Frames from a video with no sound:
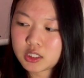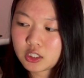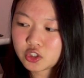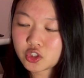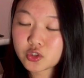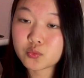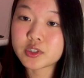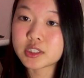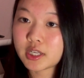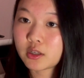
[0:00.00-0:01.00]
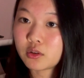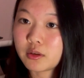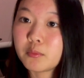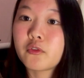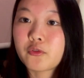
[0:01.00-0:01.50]
I'll just recycle
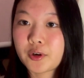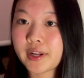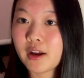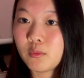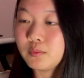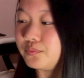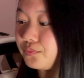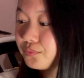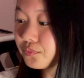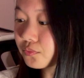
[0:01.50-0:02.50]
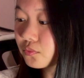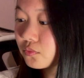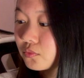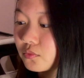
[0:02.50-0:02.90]
them for now.